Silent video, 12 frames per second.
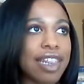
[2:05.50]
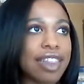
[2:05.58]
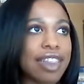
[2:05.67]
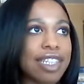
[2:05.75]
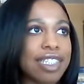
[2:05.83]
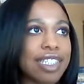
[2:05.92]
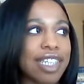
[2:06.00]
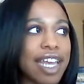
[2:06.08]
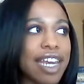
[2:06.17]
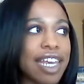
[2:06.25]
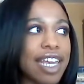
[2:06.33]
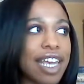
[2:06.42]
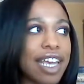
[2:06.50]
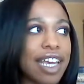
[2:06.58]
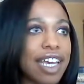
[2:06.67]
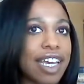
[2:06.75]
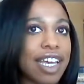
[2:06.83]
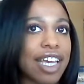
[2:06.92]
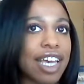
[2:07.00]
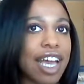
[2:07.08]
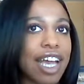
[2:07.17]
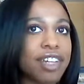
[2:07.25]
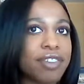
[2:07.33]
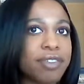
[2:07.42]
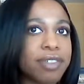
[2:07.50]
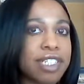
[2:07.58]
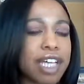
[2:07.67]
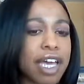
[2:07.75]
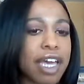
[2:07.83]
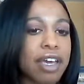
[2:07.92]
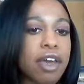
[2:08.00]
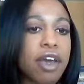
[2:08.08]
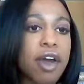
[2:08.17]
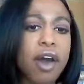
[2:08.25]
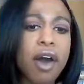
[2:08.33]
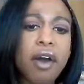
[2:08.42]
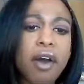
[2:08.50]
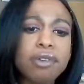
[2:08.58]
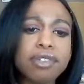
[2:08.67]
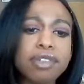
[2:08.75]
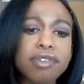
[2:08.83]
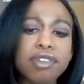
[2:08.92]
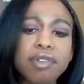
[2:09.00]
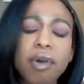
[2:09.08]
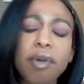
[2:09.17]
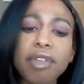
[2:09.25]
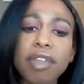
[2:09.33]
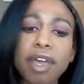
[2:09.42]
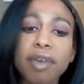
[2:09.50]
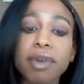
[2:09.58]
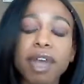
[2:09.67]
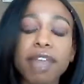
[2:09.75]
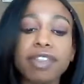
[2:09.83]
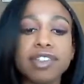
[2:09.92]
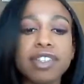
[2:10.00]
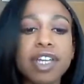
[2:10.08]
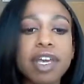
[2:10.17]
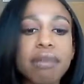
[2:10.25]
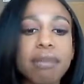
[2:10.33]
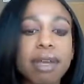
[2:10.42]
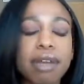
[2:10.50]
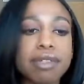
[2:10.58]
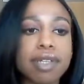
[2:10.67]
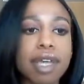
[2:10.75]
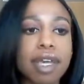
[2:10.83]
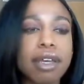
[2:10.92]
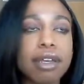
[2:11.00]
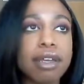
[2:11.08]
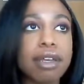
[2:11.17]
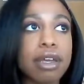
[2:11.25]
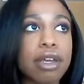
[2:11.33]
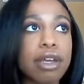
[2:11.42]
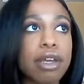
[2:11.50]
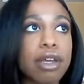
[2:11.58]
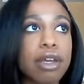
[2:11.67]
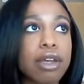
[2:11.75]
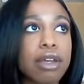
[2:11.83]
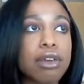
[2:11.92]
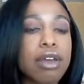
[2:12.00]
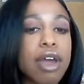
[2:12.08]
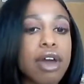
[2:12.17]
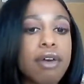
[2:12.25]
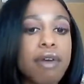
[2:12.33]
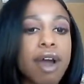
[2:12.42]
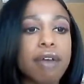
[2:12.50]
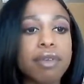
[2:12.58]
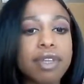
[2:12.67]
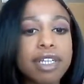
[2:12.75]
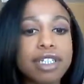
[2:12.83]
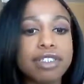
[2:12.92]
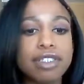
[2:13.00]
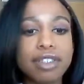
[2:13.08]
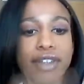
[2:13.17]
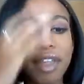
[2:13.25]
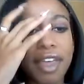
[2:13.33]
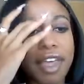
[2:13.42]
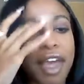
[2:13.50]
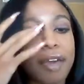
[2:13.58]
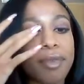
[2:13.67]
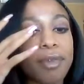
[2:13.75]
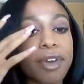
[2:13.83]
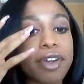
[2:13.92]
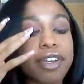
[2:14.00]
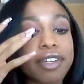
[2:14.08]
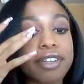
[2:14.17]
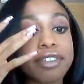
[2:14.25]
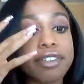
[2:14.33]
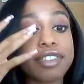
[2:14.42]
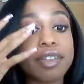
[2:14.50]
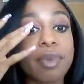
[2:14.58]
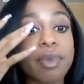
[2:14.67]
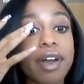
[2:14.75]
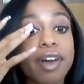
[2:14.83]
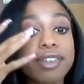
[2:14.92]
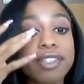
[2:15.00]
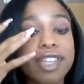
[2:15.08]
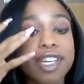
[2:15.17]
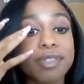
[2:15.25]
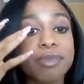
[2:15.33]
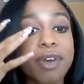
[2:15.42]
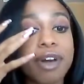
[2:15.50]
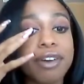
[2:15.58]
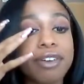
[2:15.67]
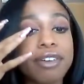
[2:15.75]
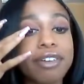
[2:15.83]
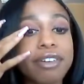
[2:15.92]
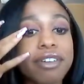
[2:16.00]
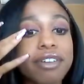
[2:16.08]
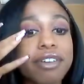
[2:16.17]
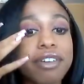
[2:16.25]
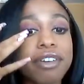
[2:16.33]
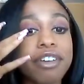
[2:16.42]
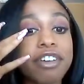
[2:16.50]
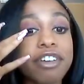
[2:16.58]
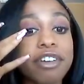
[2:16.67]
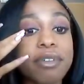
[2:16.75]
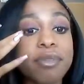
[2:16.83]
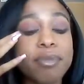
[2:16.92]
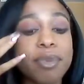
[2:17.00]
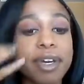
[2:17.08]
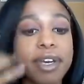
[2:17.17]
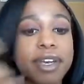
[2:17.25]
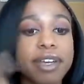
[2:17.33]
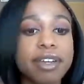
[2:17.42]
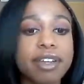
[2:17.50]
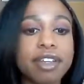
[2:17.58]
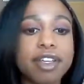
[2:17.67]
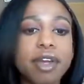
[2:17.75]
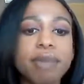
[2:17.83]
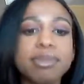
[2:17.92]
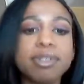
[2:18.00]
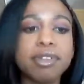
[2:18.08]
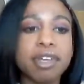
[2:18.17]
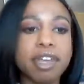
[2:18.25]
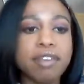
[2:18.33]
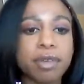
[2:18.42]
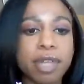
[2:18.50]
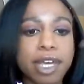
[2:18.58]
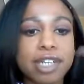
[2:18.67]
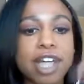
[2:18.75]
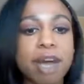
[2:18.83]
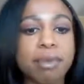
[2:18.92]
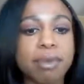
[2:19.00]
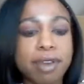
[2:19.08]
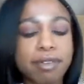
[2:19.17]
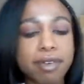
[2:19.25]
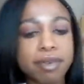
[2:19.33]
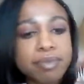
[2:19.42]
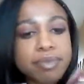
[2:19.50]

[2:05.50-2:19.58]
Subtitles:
this lady kind of was like, "Oh, so do you only like work at the gym?" And I was like, "No, I really like I work somewhere else as well, but I'm still looking for like a job or whatever."